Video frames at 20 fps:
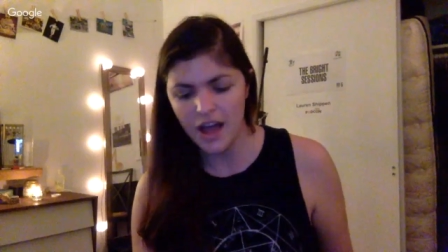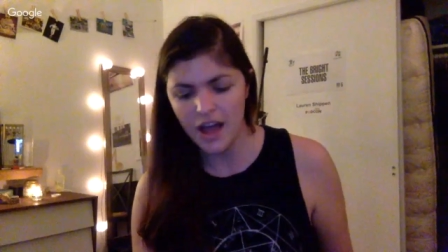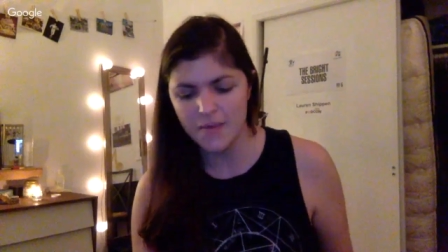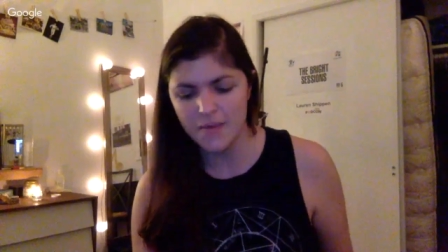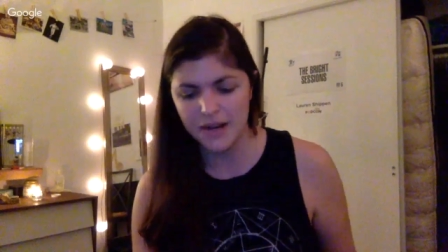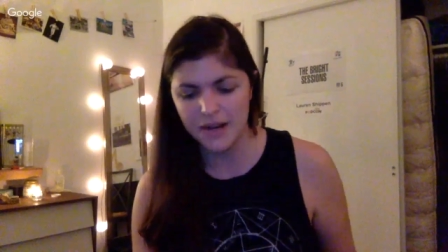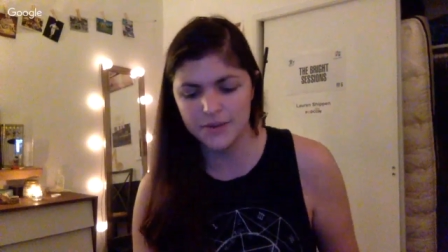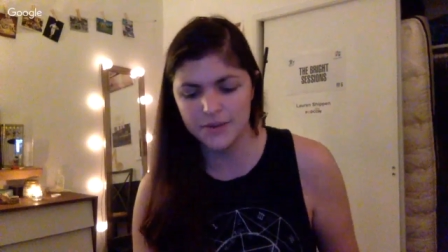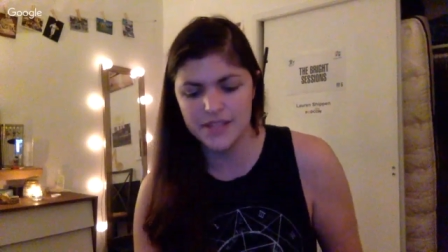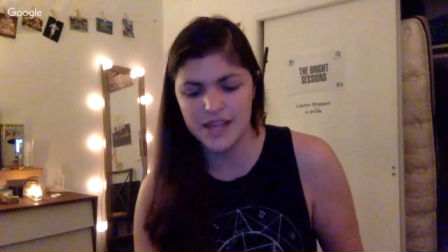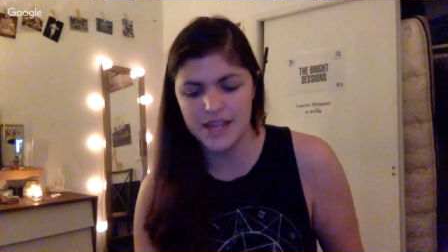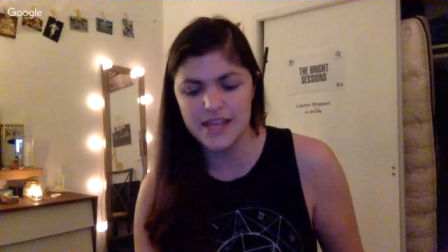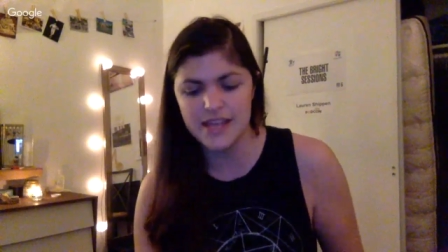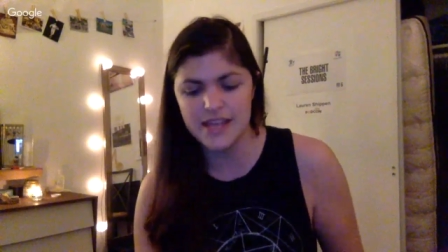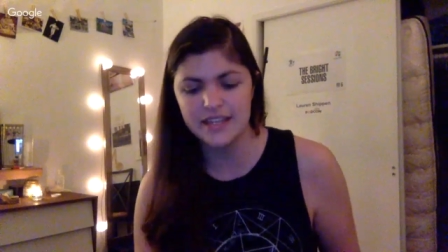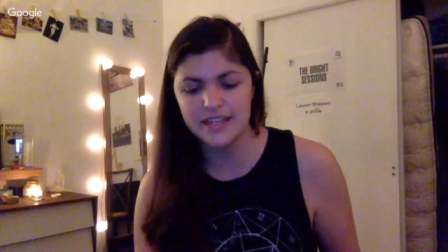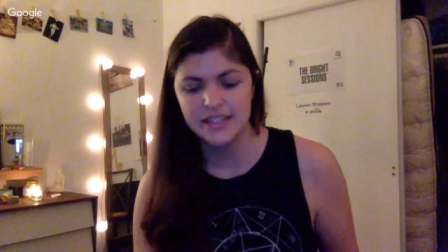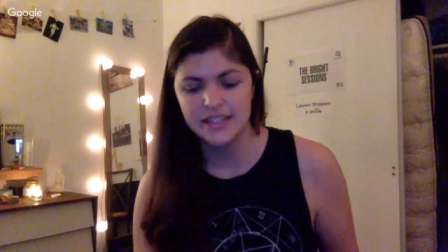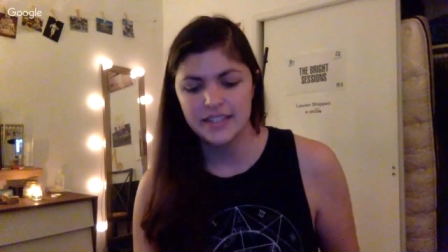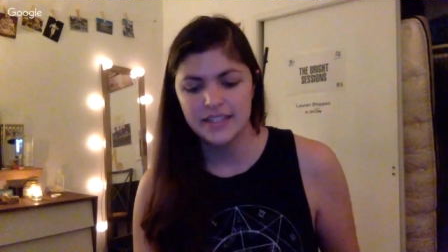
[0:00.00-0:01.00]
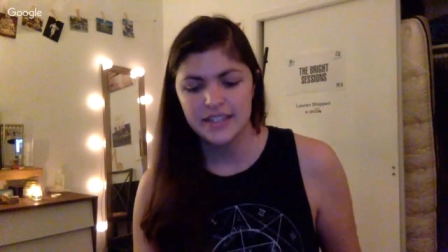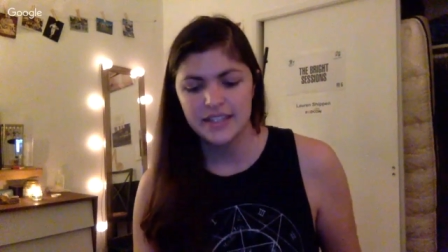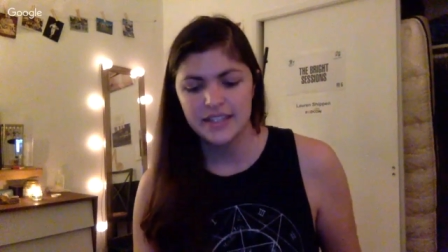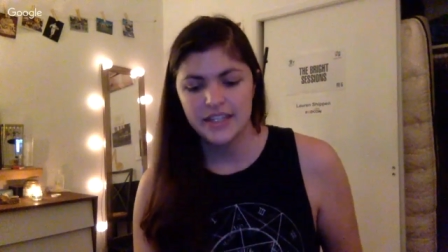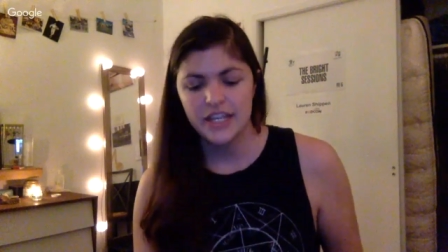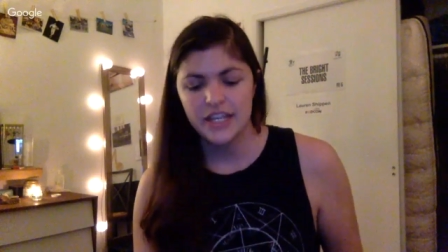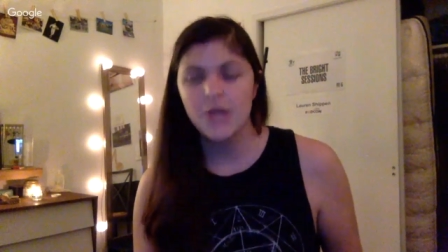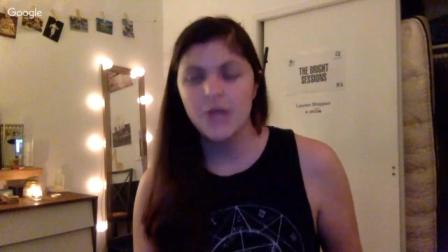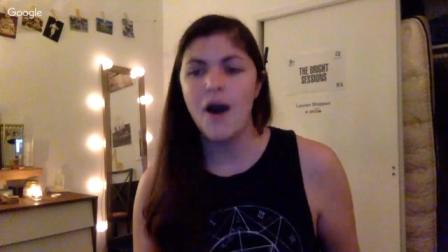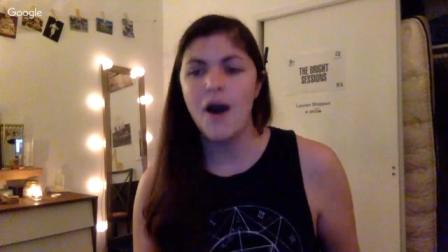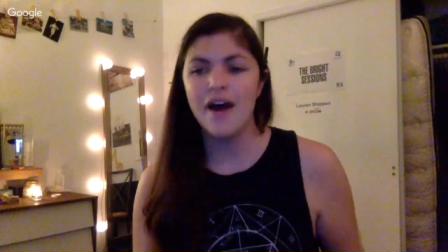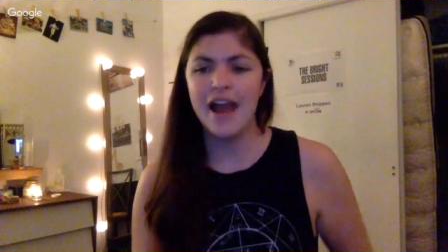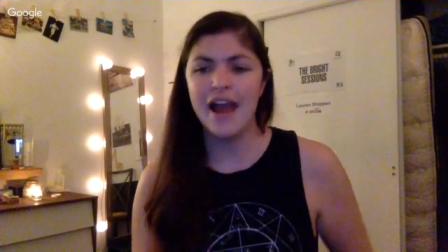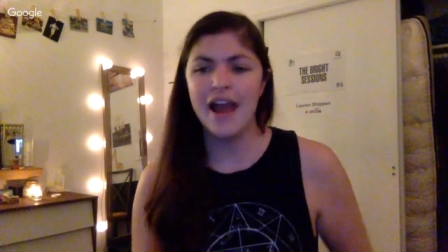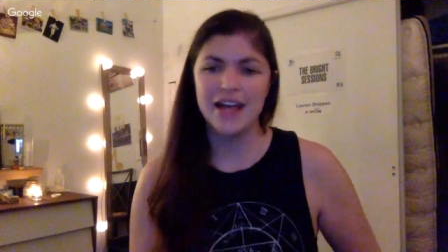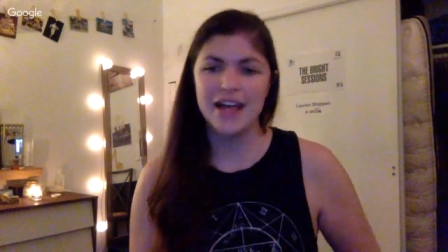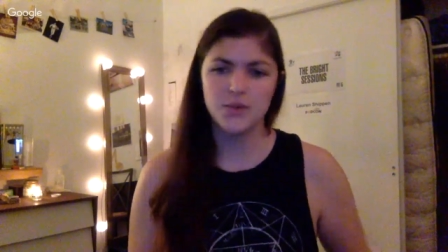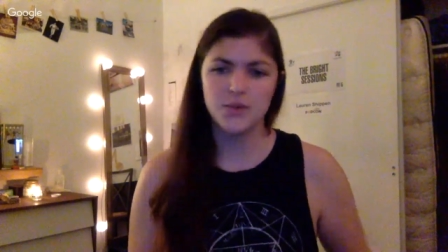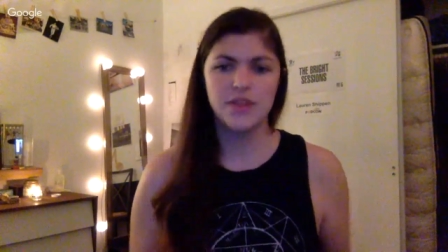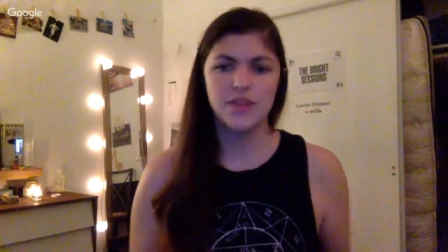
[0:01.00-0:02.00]
And I was like,
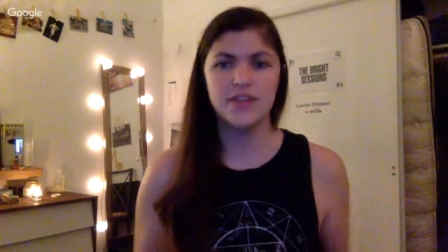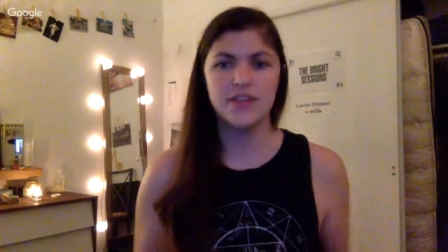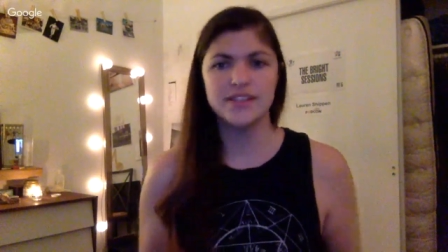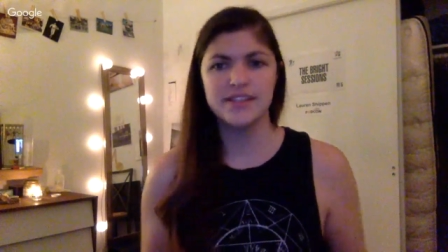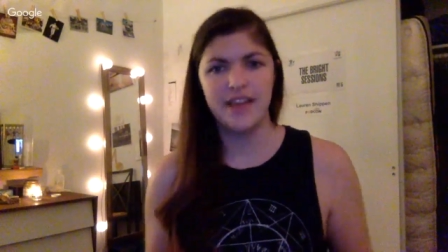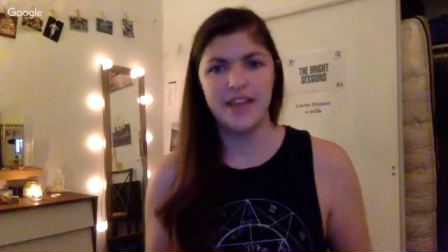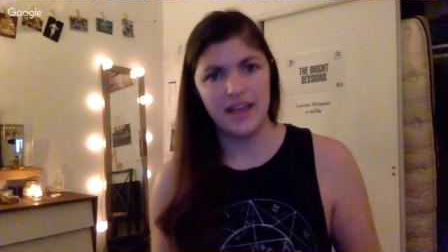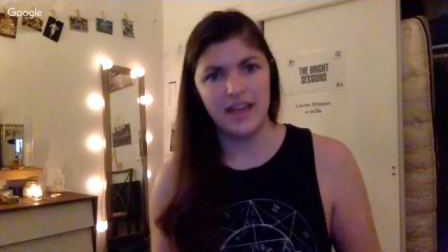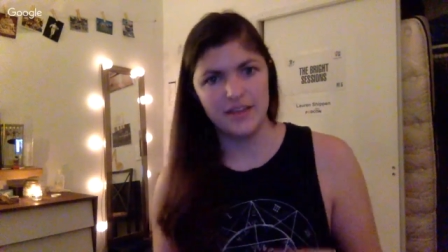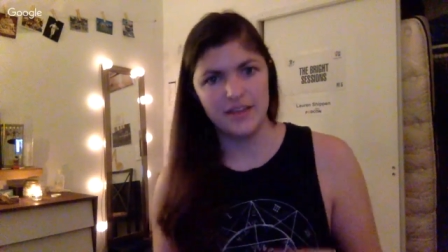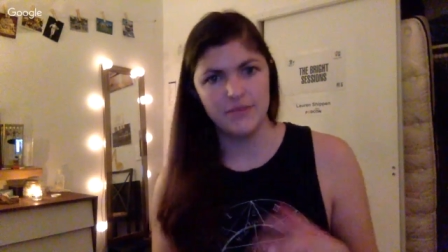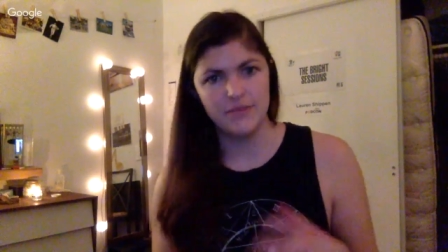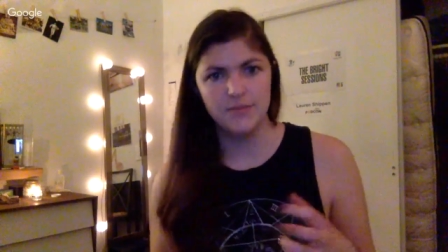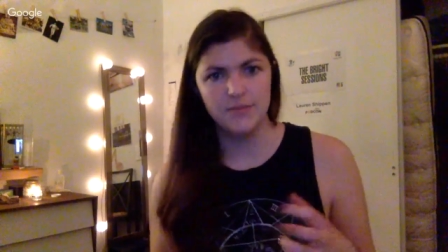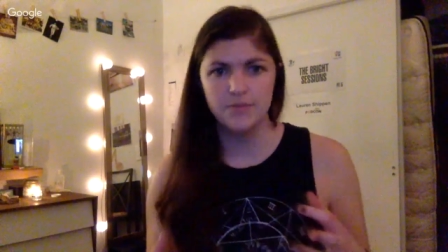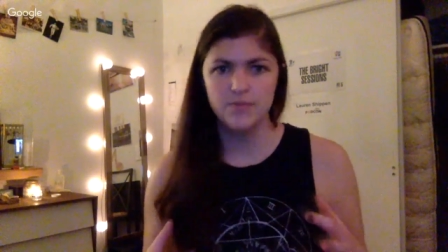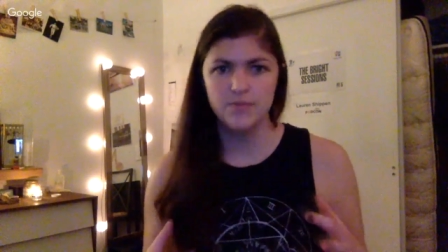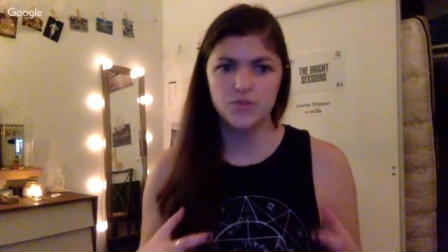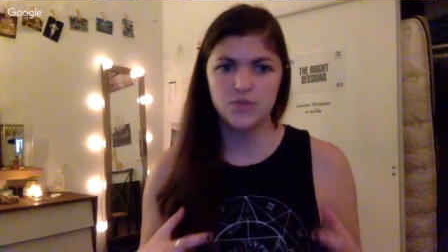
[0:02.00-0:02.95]
Anna has sort of this like,